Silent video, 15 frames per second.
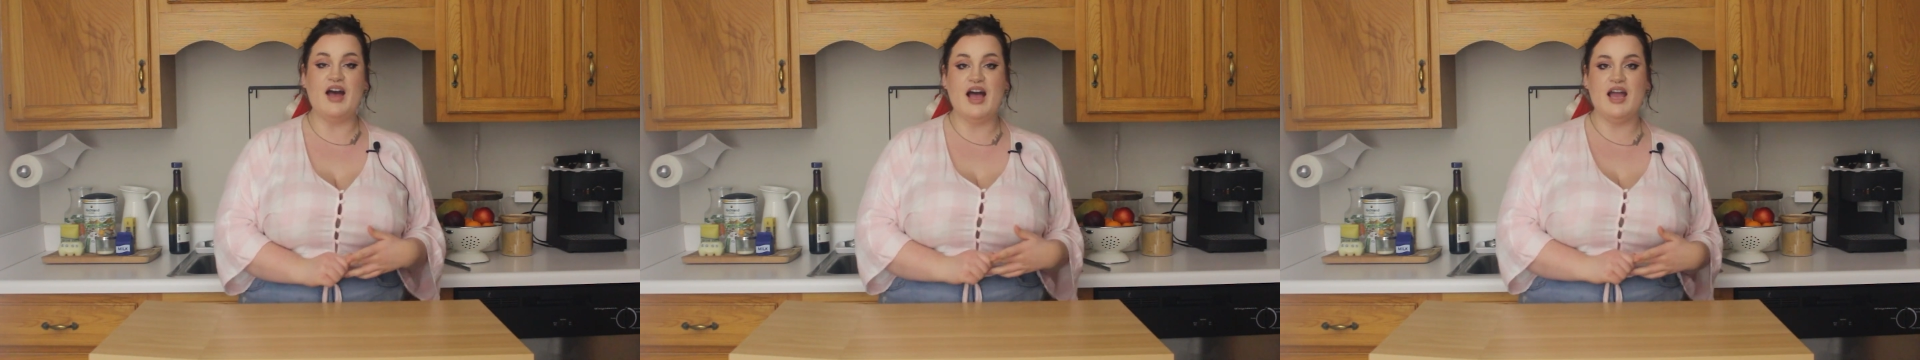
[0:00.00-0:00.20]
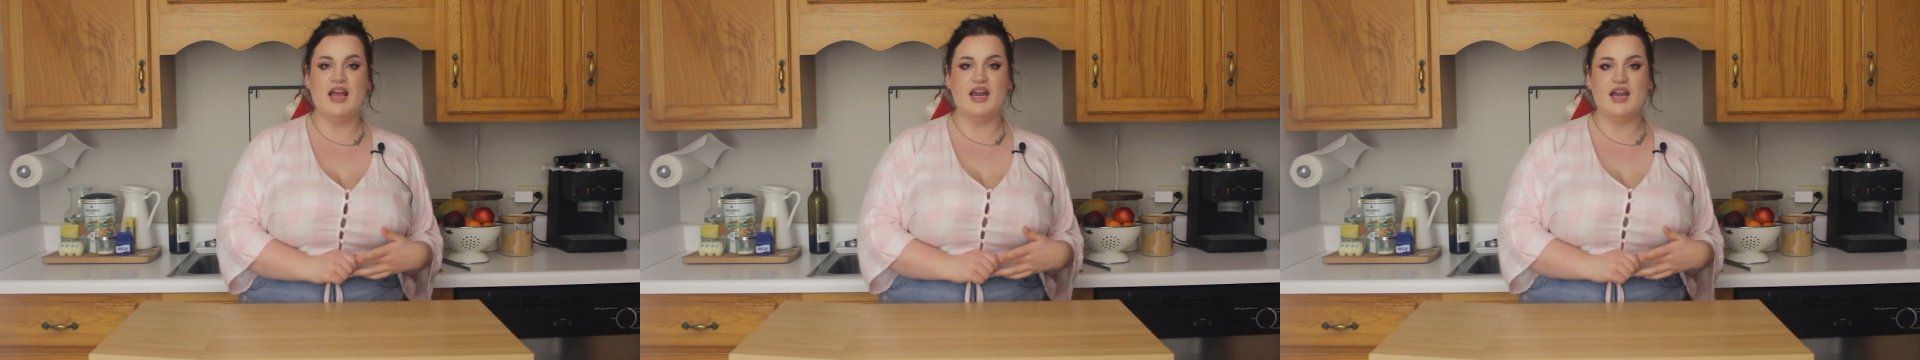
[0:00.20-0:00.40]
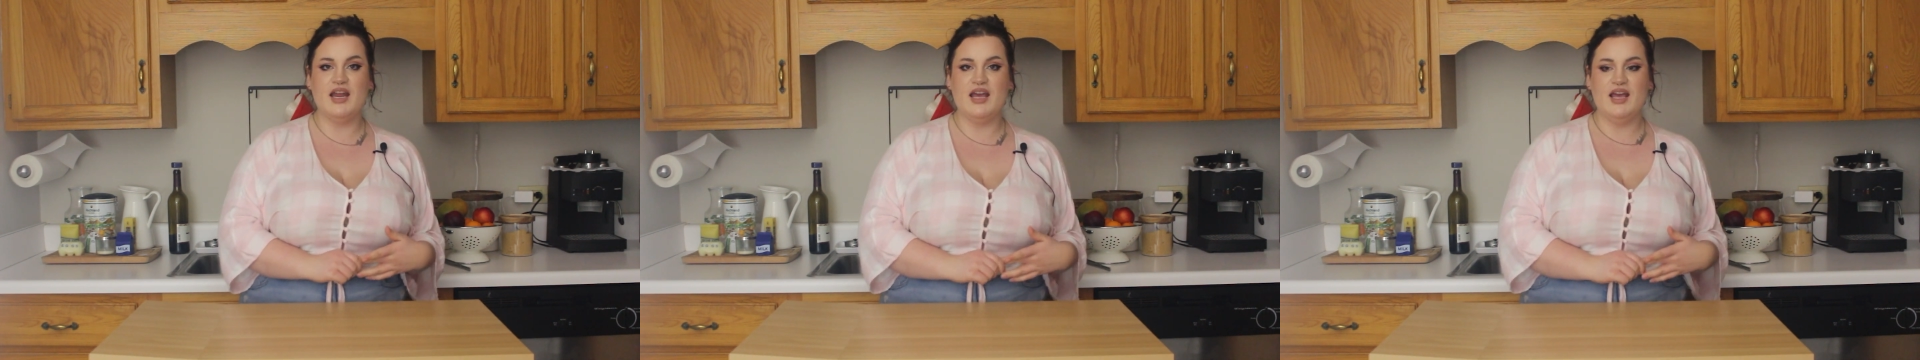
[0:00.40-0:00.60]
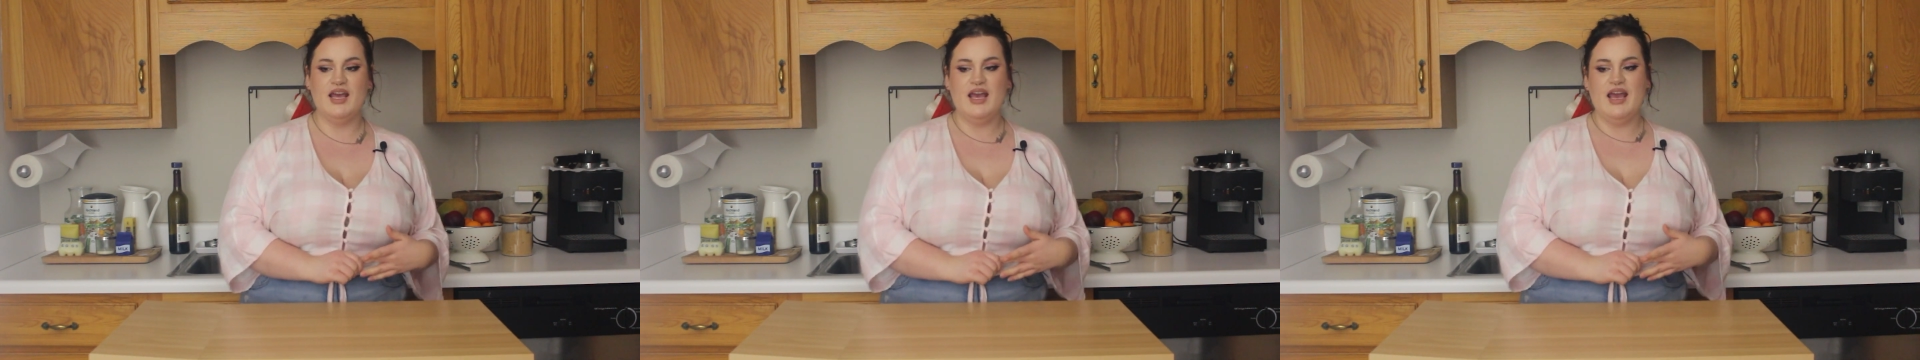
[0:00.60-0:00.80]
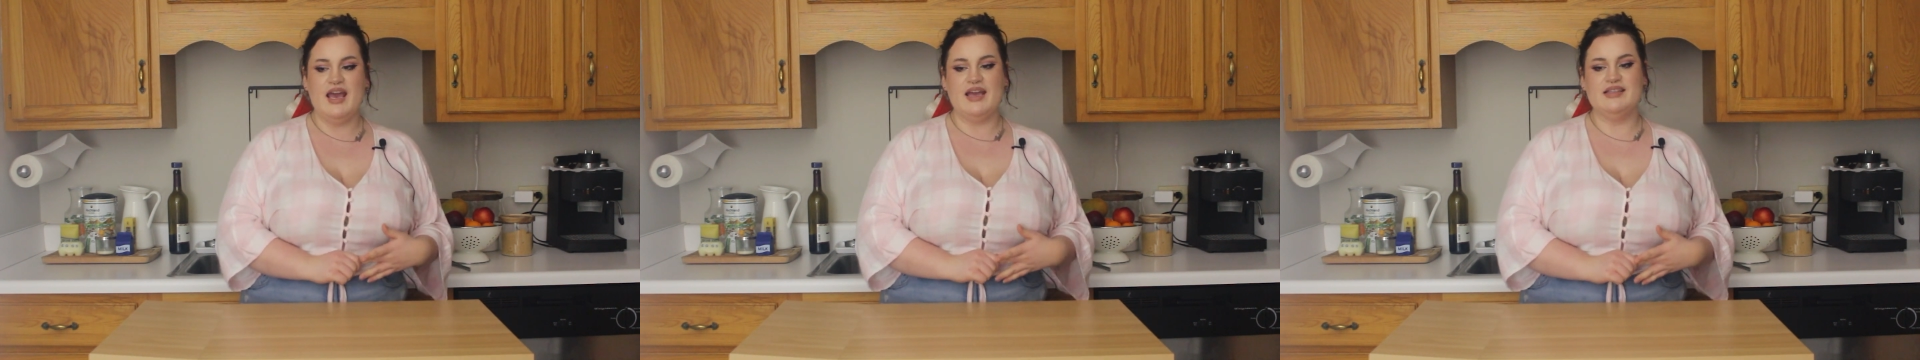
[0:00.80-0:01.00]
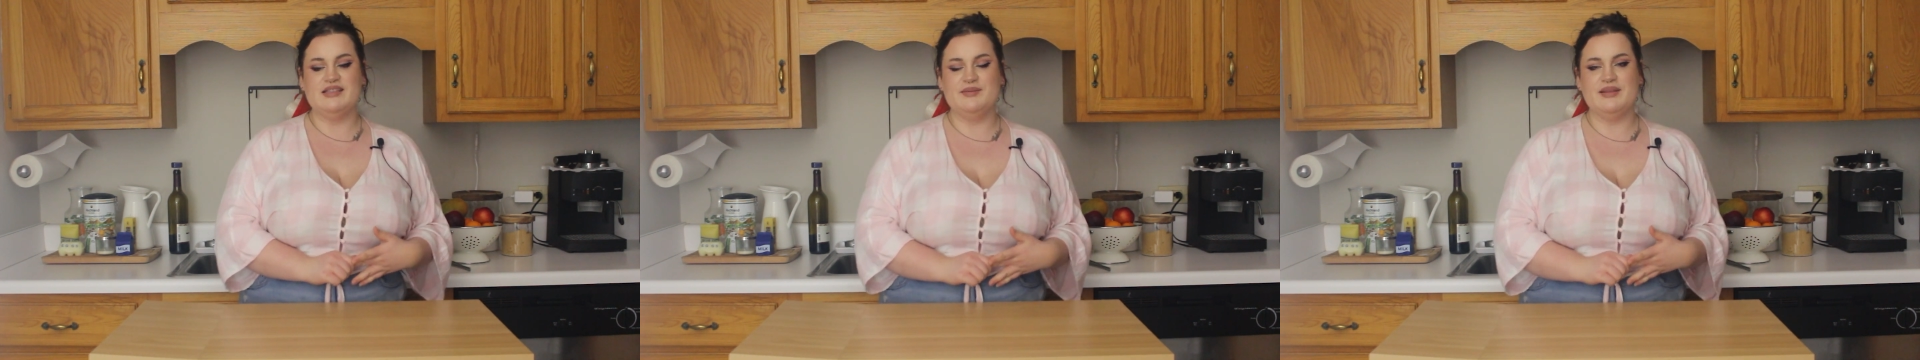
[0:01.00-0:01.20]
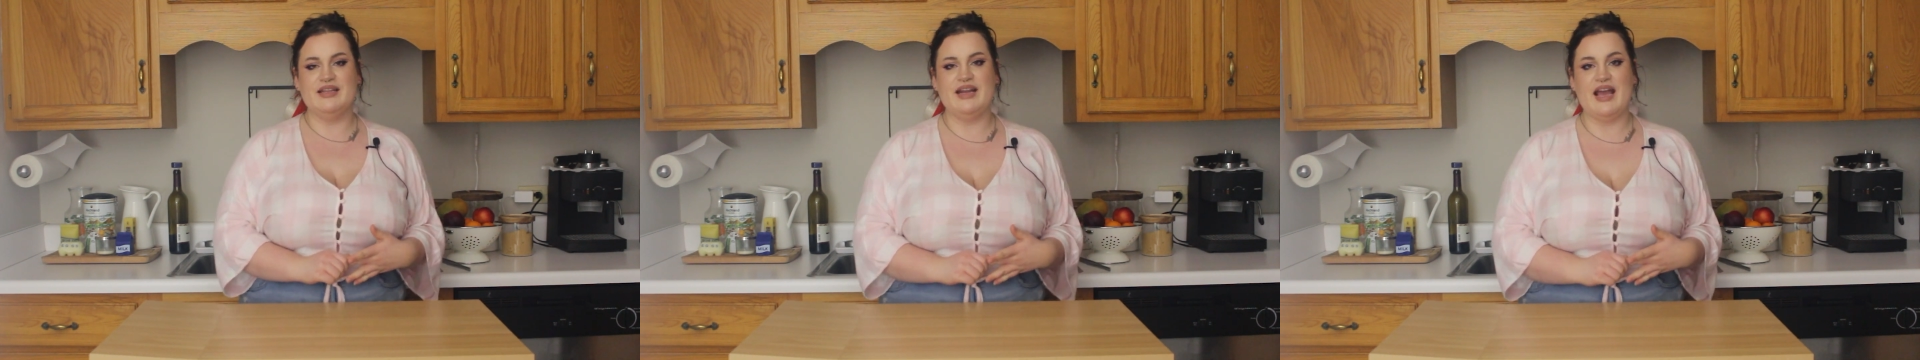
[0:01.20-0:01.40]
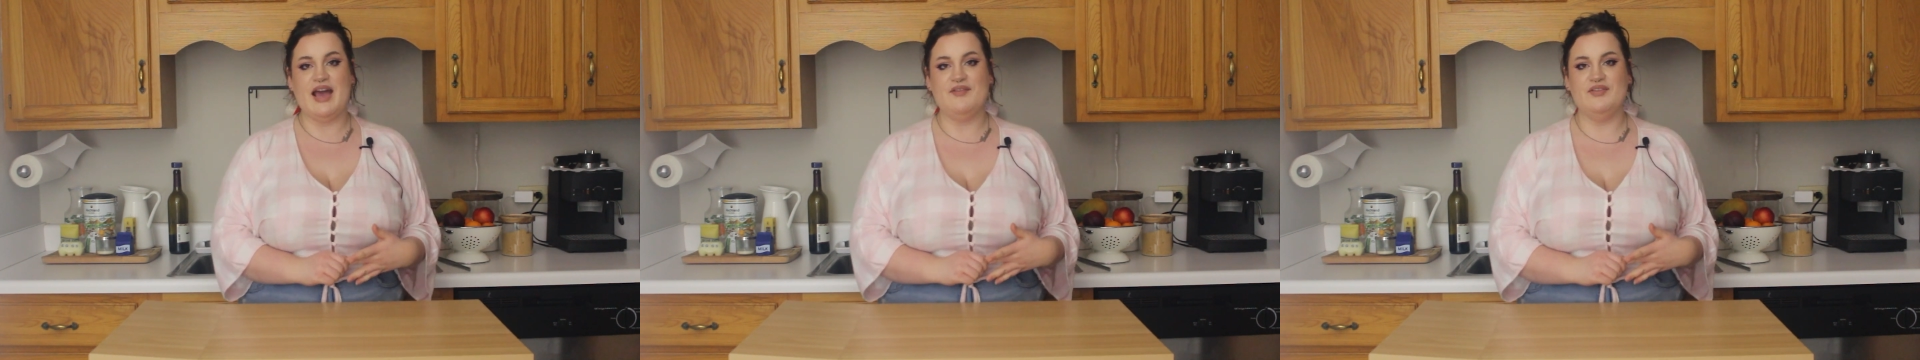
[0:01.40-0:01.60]
fun and something
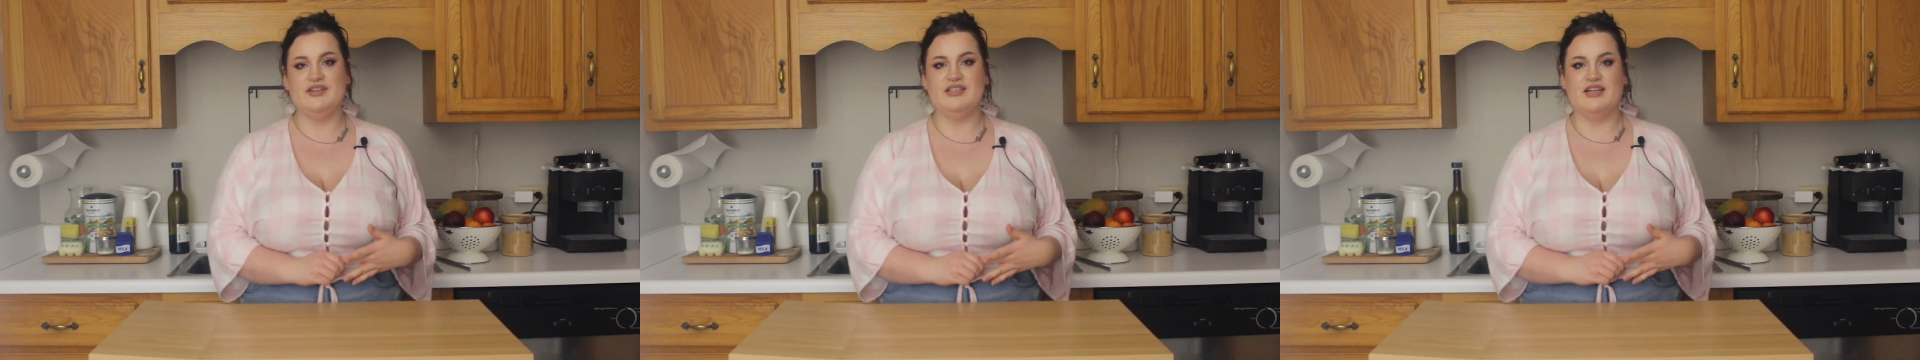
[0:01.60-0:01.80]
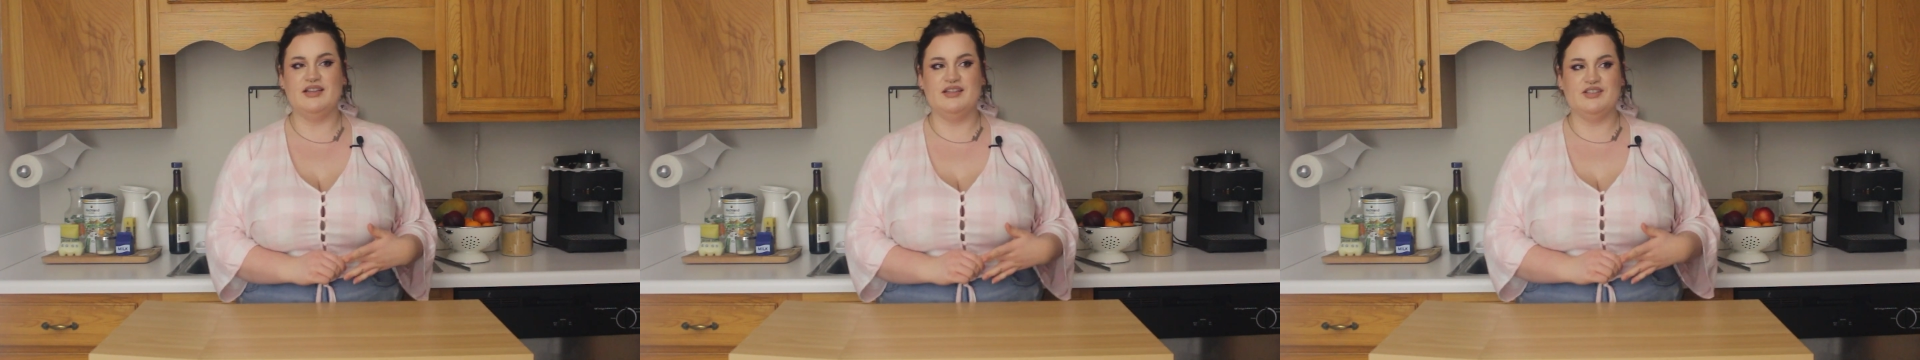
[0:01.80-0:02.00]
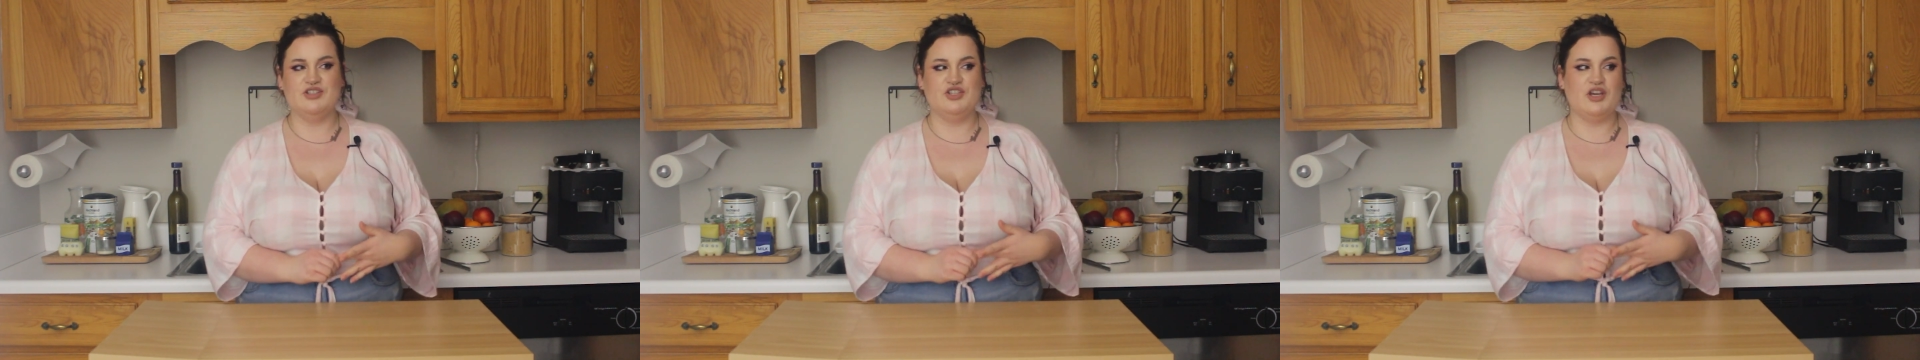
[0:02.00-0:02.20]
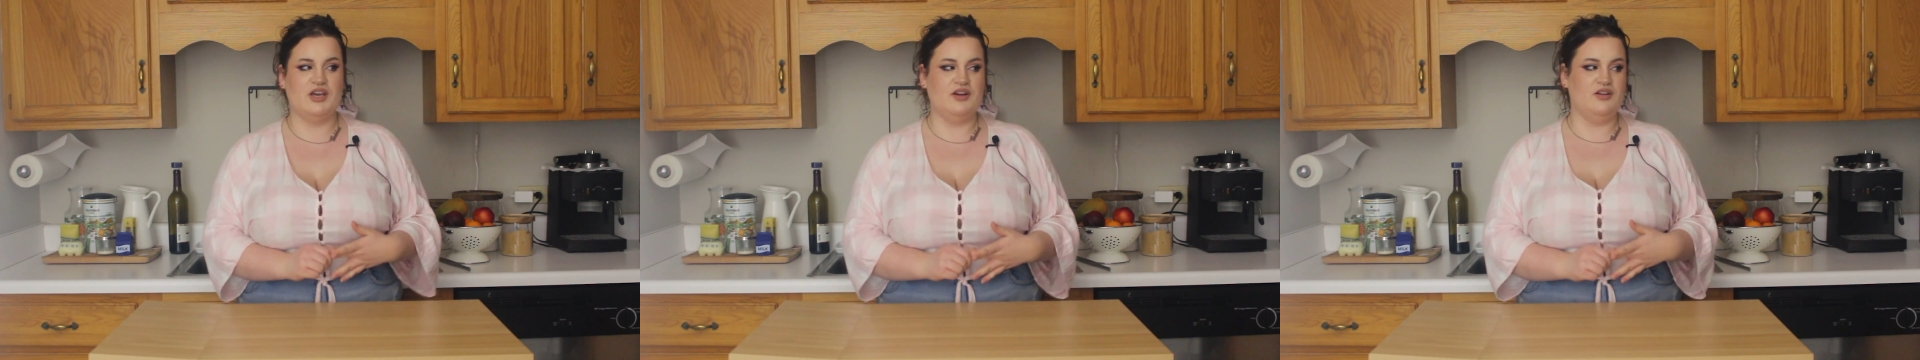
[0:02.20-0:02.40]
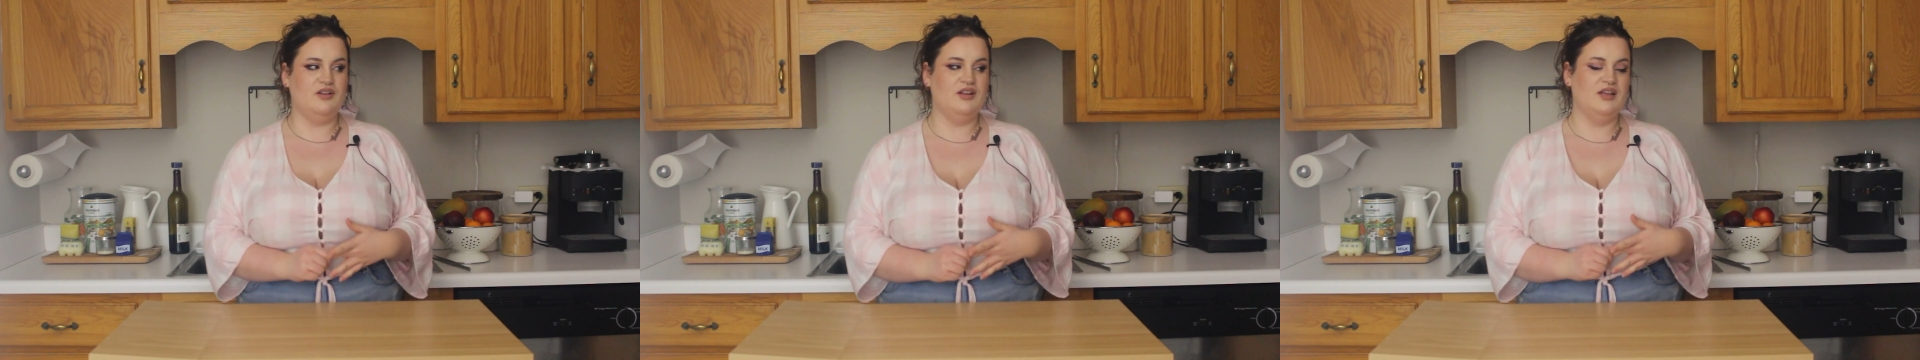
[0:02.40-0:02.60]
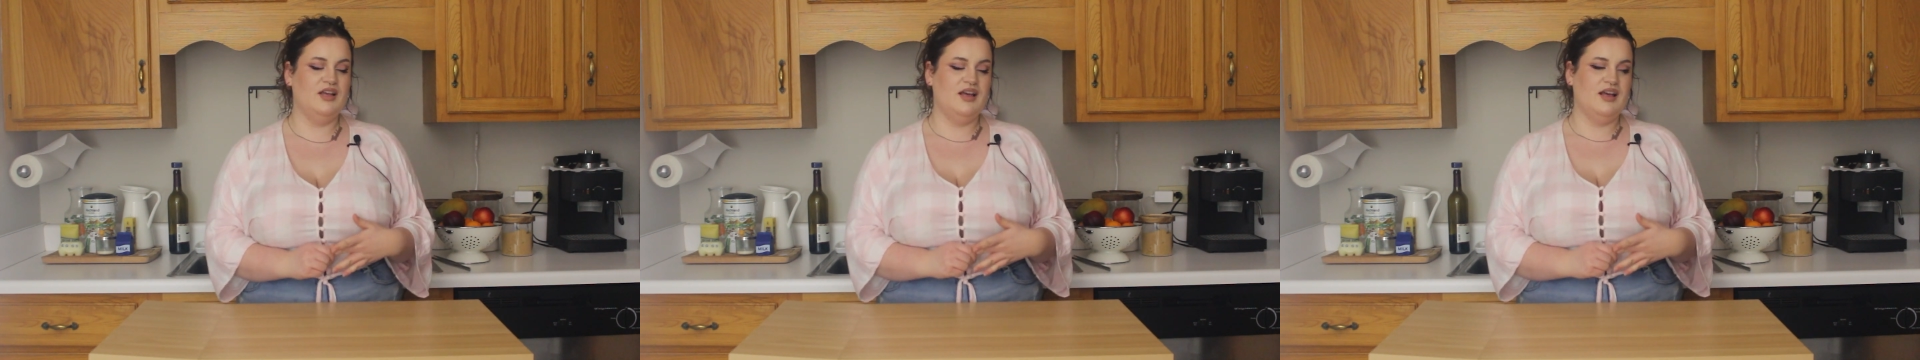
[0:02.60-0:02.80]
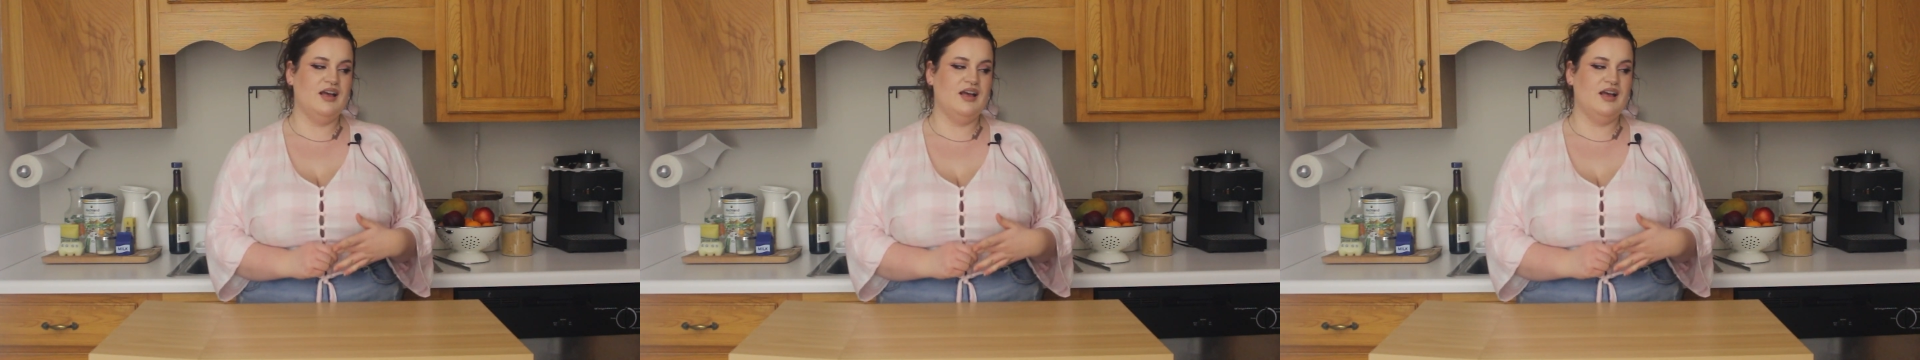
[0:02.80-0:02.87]
that I haven't done on this channel.